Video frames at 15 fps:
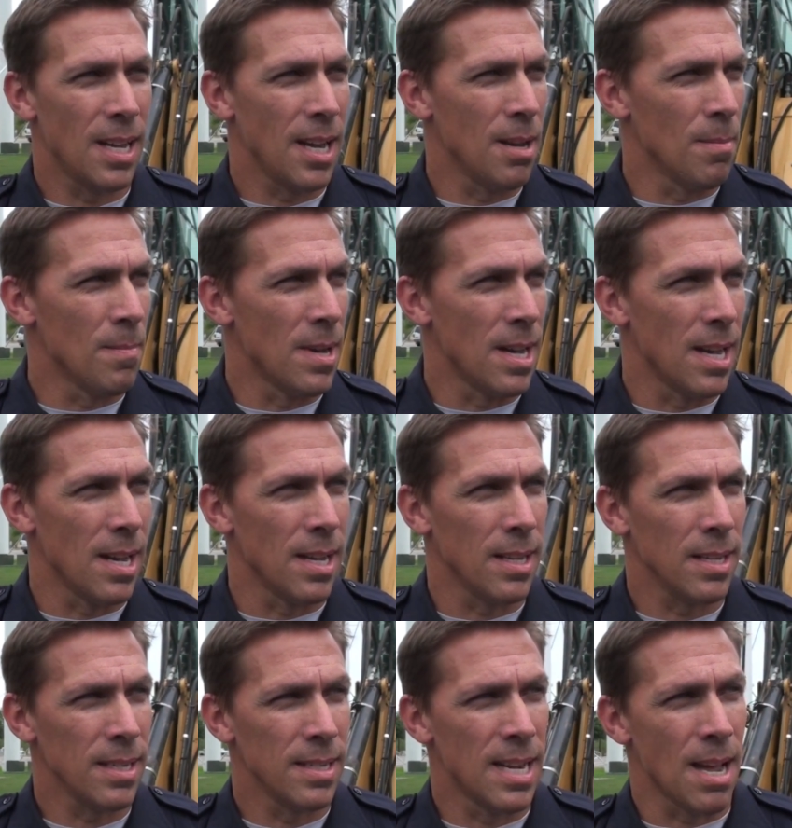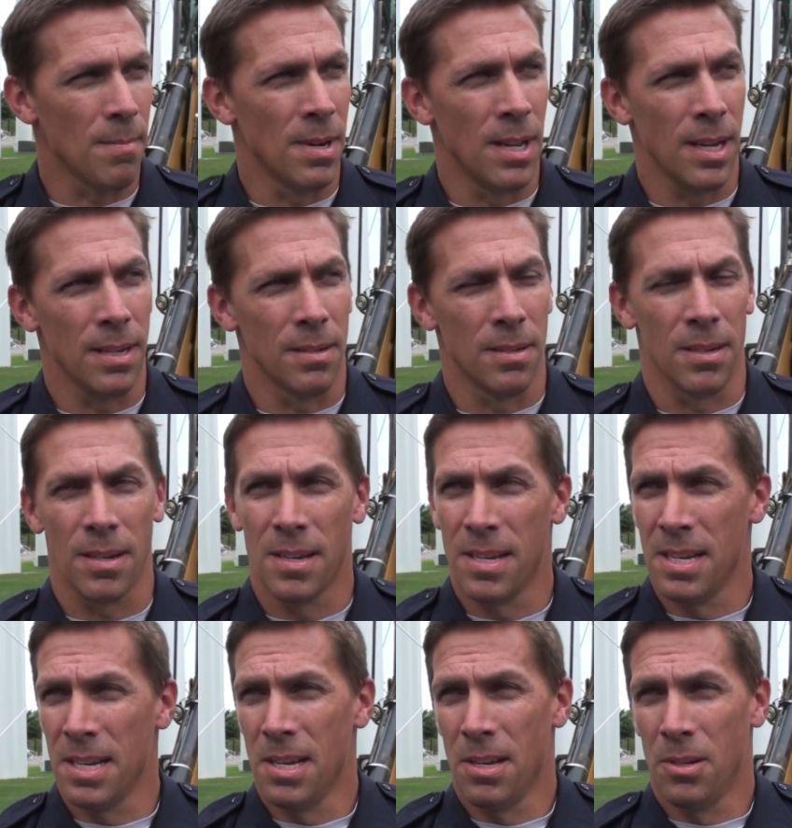I am uh, nominating
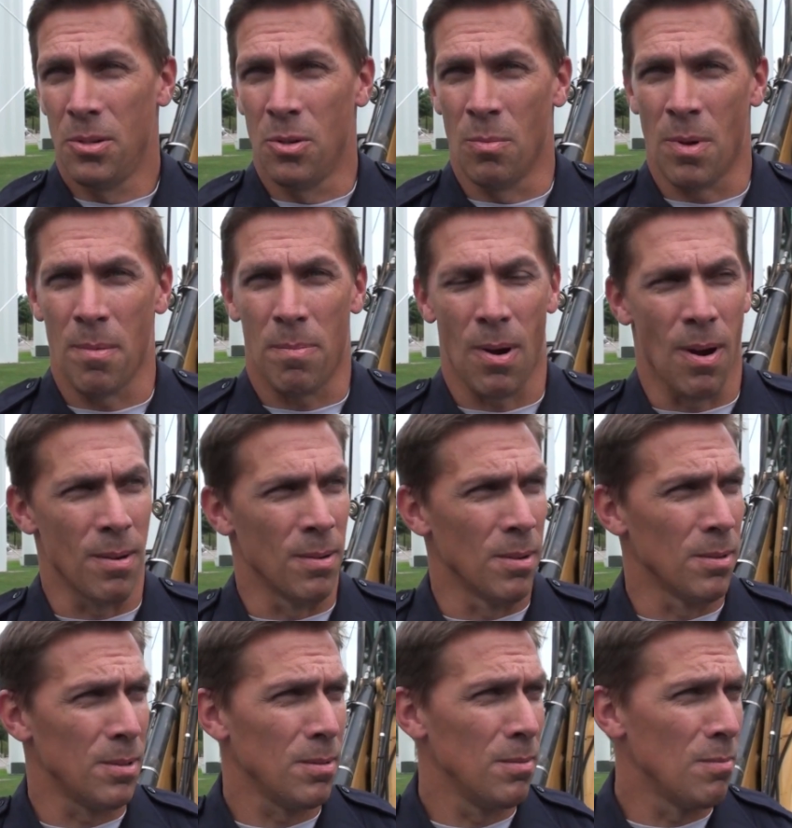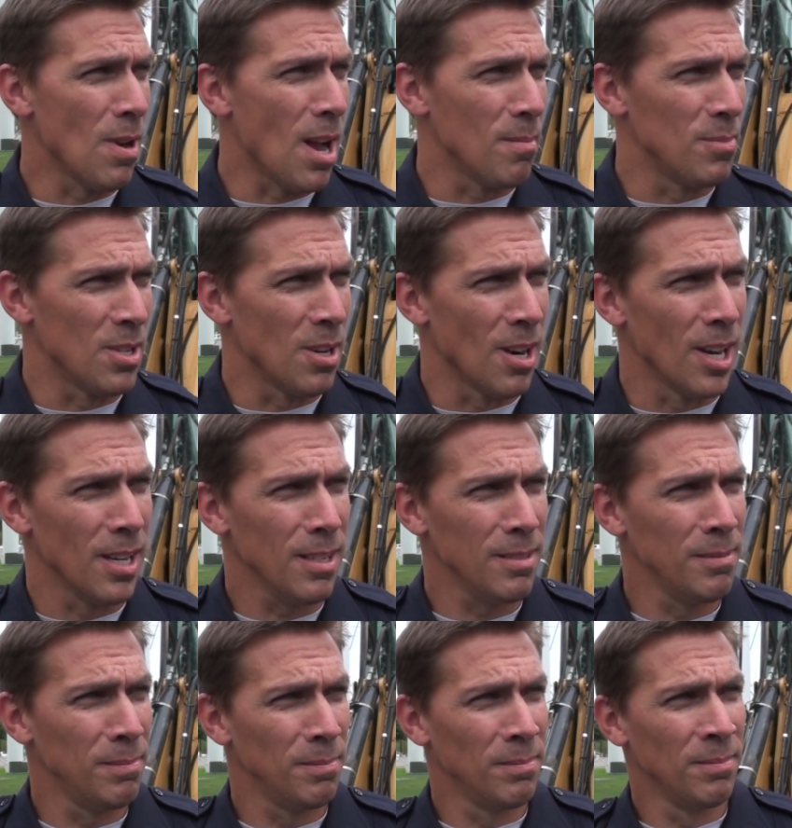two of my partners, Rob Zarrett
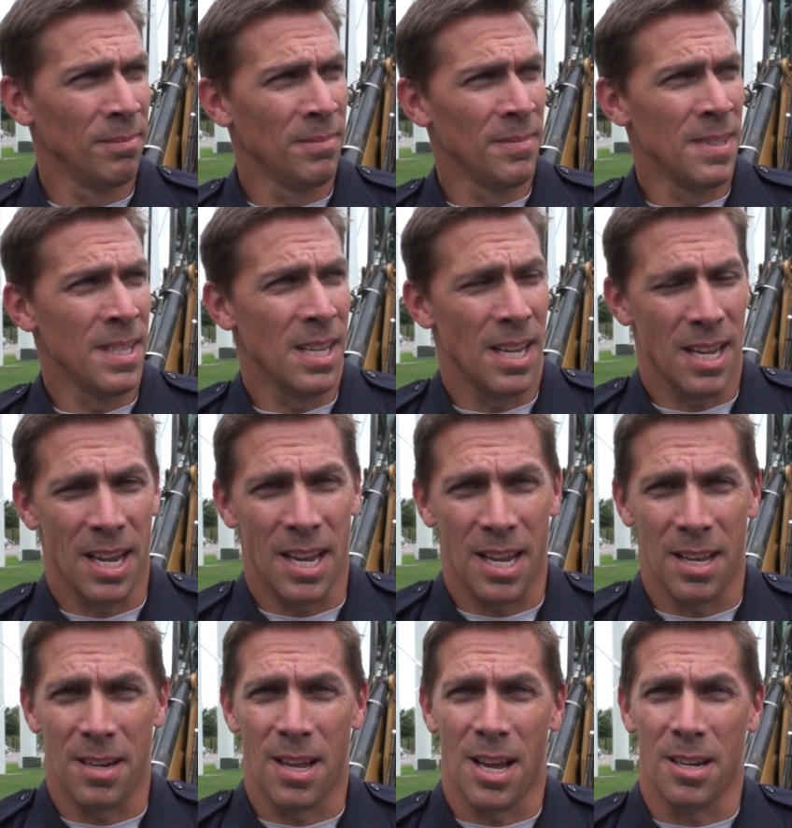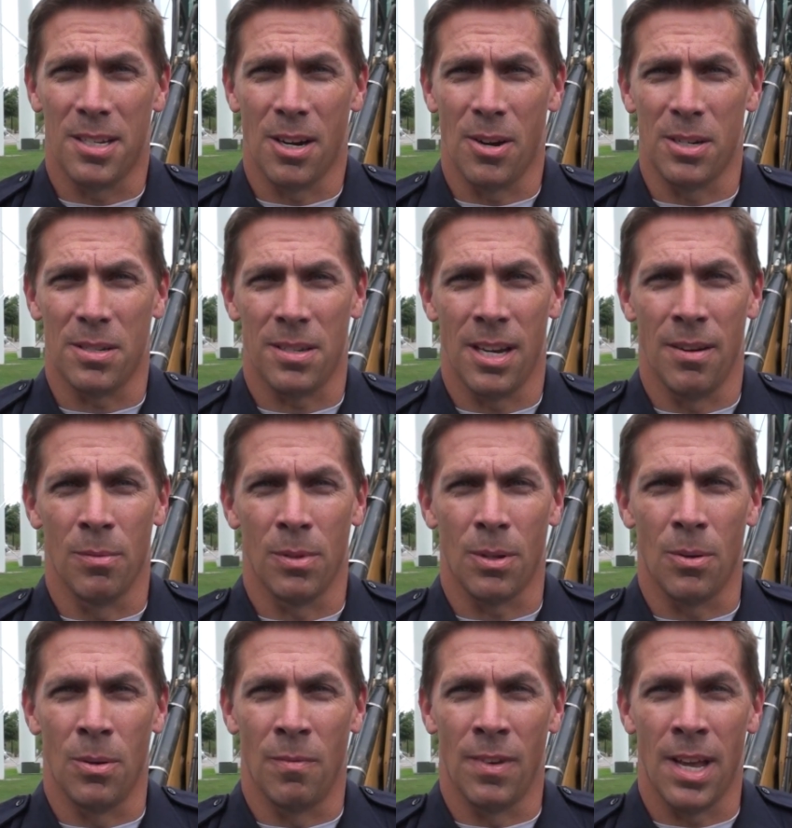and uh, Terry Slavin
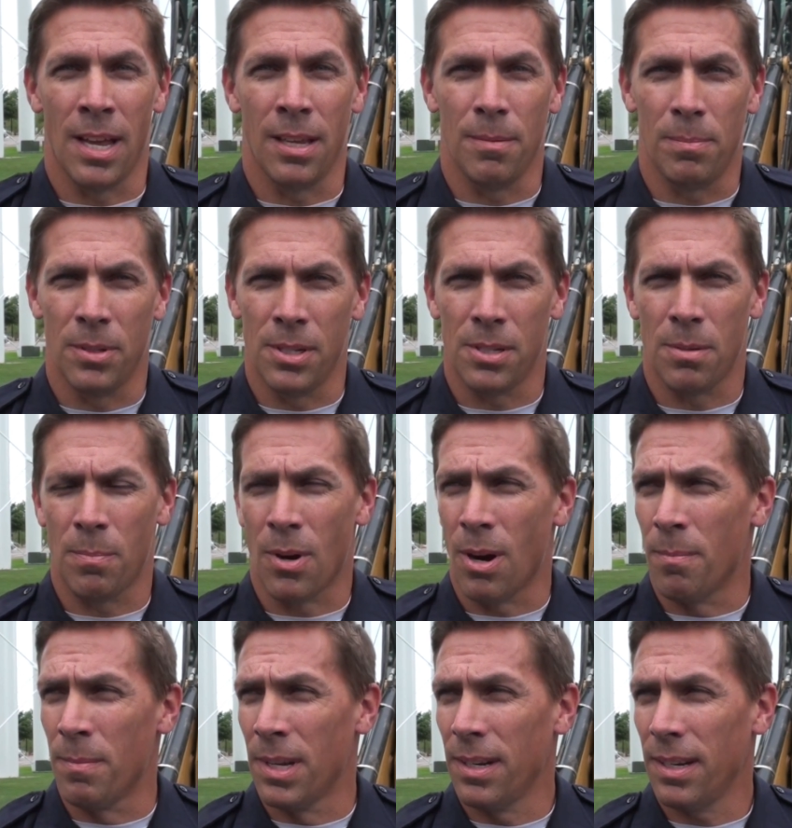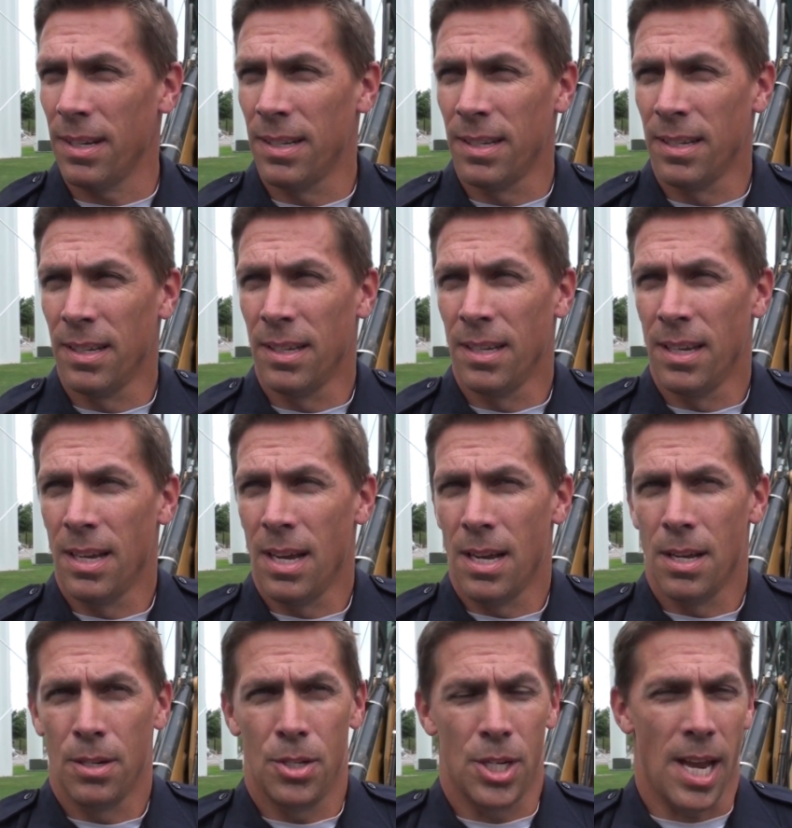with Golden Valley Police Department,
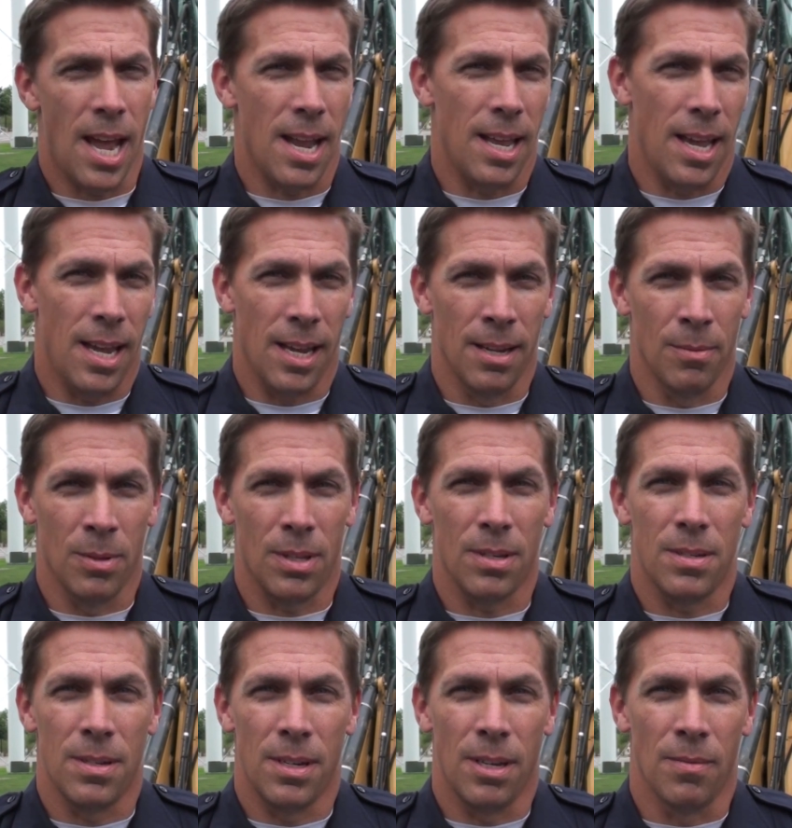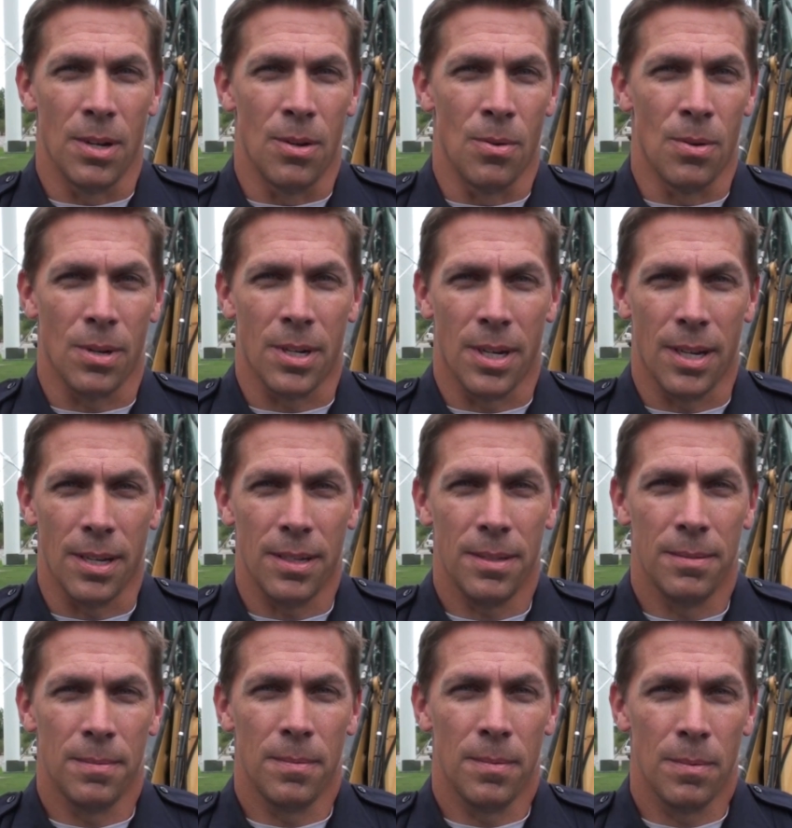Chad Hagan with the City of Anoka
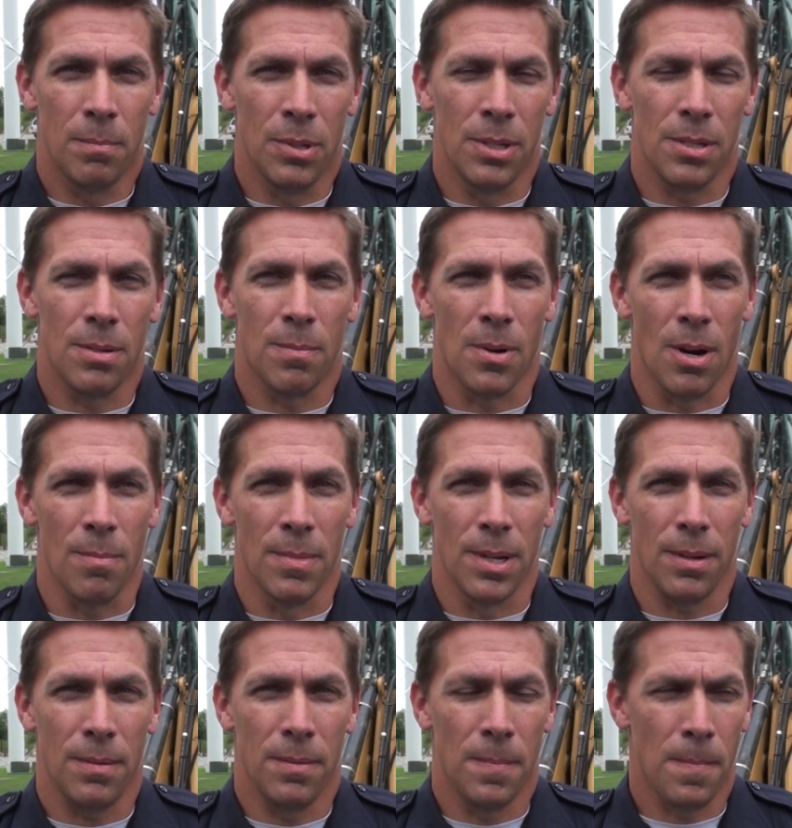Police Department,